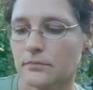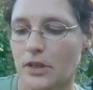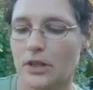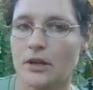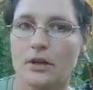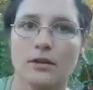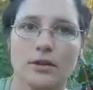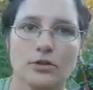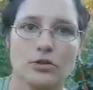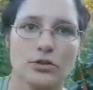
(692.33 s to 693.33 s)

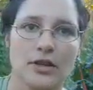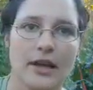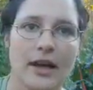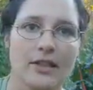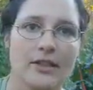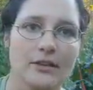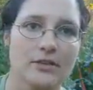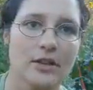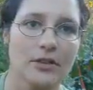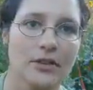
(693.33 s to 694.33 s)
the tree that had this,
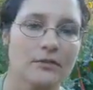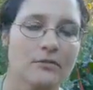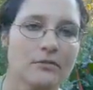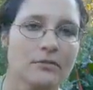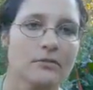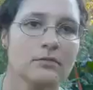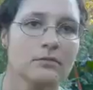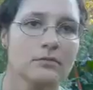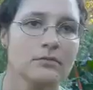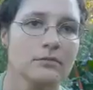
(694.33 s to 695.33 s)
nothing
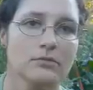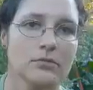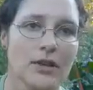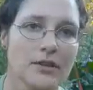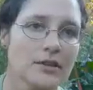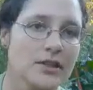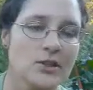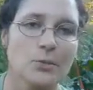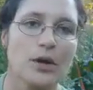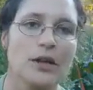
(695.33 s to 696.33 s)
is like
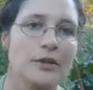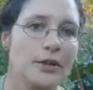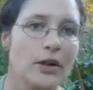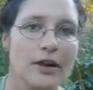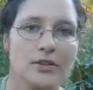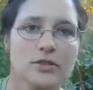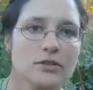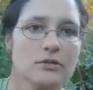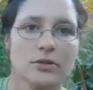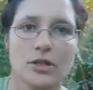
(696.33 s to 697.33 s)
sprayed on the
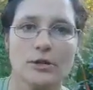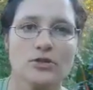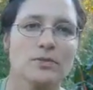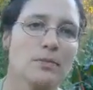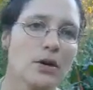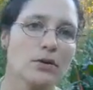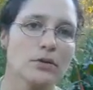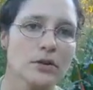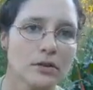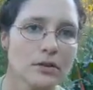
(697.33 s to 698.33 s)
grass. It's just
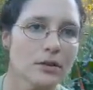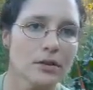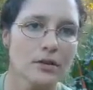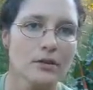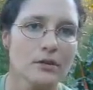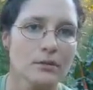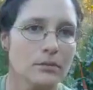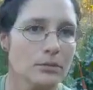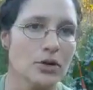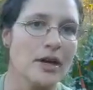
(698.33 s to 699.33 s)
mowed
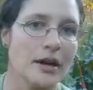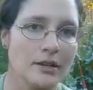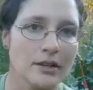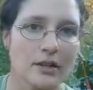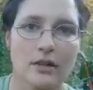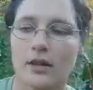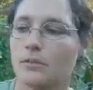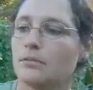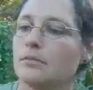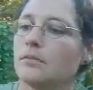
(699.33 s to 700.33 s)
periodically,
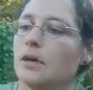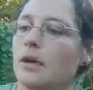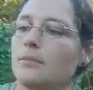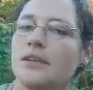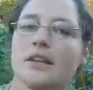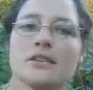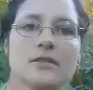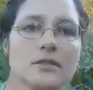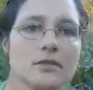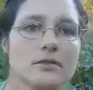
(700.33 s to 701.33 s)
and because
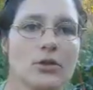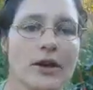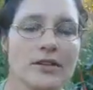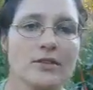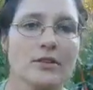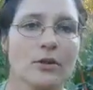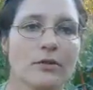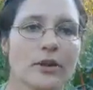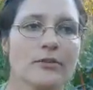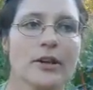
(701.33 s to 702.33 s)
grass isn't growing
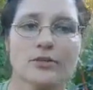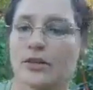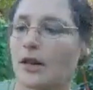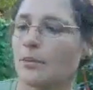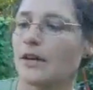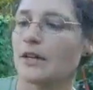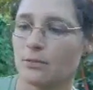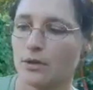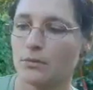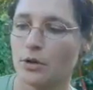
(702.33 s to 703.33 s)
very fast right now, it probably
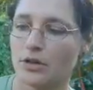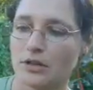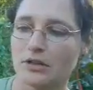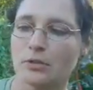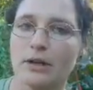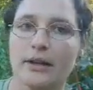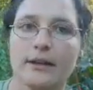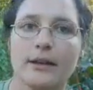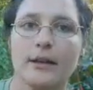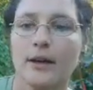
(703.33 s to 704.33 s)
hasn't been mowed in a little bit.
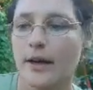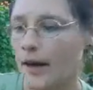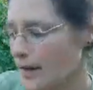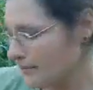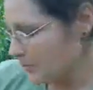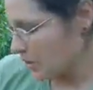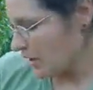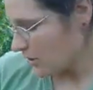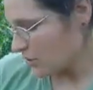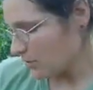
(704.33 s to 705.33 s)
So
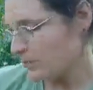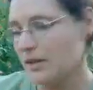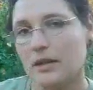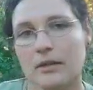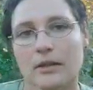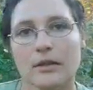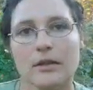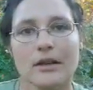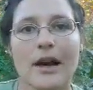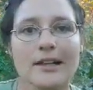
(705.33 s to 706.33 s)
yeah, you just want to be
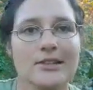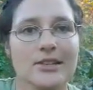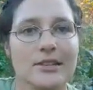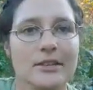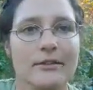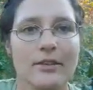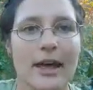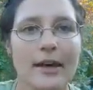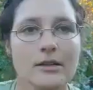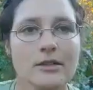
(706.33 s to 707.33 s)
cognizant of
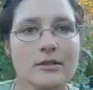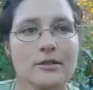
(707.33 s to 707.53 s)
that.